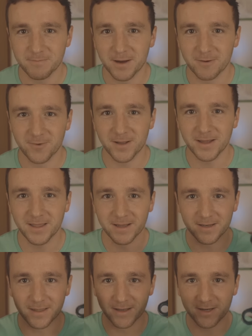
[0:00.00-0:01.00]
but really
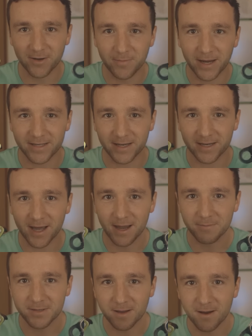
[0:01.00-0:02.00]
the two basic
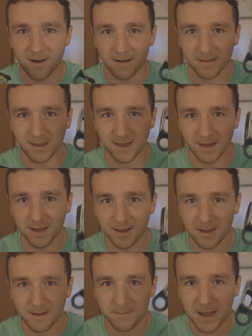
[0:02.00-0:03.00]
types are the
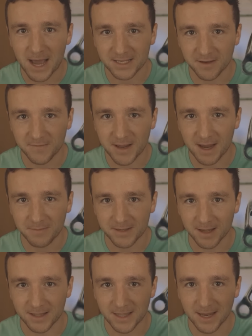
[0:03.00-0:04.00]
passive
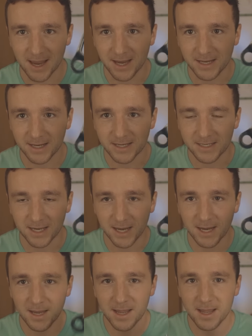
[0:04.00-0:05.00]
types like the
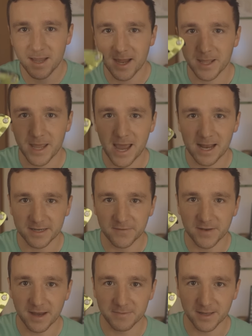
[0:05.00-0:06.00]
ATC and the
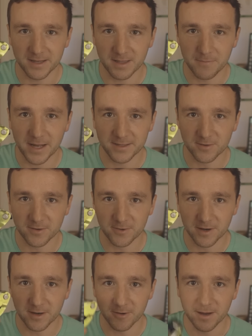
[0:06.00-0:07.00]
active types like the Petzl
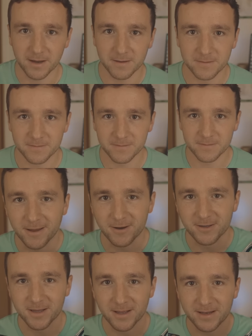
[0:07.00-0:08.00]
Grigri.
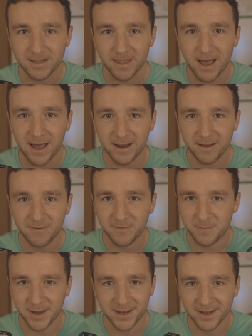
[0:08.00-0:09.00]
There's a lot of
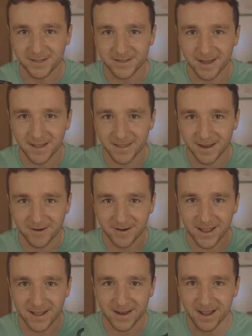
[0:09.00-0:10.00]
opinions on the
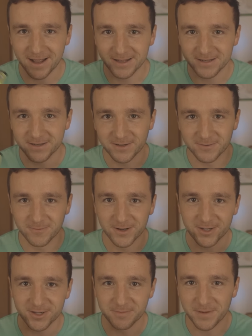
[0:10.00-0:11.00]
internet as to
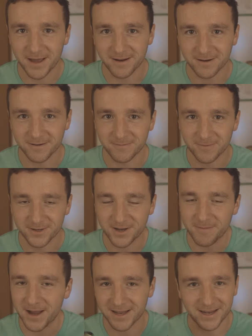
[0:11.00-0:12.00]
which is better, which
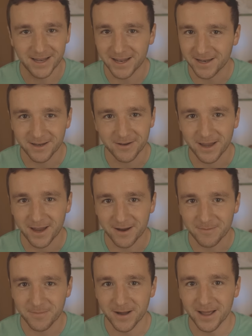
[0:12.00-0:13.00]
I'm not going to get into
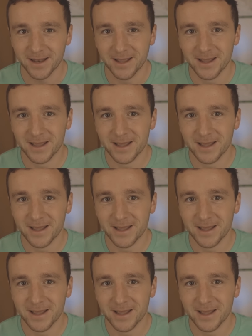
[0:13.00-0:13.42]
here, but